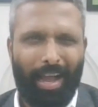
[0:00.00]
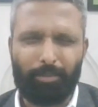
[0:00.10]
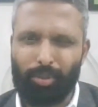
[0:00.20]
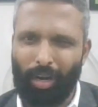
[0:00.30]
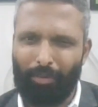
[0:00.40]
I'm
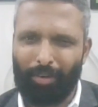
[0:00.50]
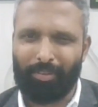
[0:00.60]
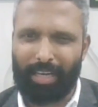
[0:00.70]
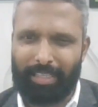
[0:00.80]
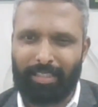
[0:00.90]
sure I would
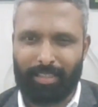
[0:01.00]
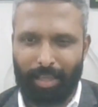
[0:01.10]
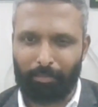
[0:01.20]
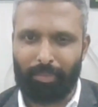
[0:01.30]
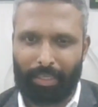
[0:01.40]
have done
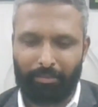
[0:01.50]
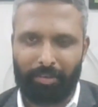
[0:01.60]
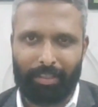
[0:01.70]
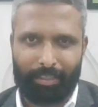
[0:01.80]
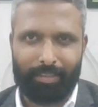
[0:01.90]
something
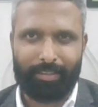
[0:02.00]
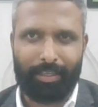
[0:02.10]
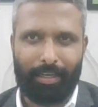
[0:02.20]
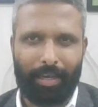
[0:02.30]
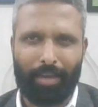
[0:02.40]
with it.
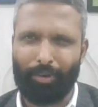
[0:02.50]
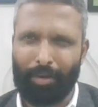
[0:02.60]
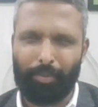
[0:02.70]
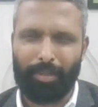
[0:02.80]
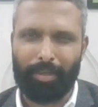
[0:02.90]
I, I would
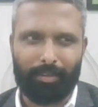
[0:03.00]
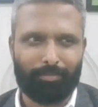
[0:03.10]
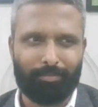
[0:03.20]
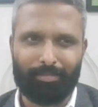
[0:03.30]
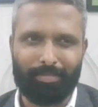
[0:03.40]
have been
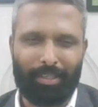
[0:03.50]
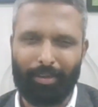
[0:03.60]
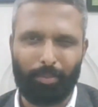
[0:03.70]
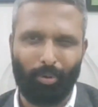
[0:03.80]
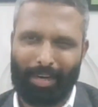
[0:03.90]
a, a
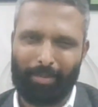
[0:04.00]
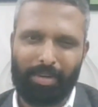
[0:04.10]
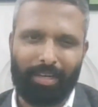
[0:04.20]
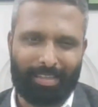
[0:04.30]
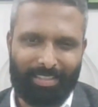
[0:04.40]

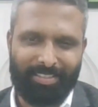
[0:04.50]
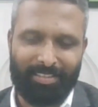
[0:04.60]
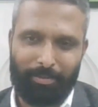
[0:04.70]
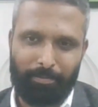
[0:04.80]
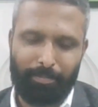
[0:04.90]
programmer at least,
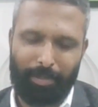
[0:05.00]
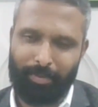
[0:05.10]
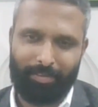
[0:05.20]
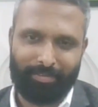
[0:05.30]
maybe.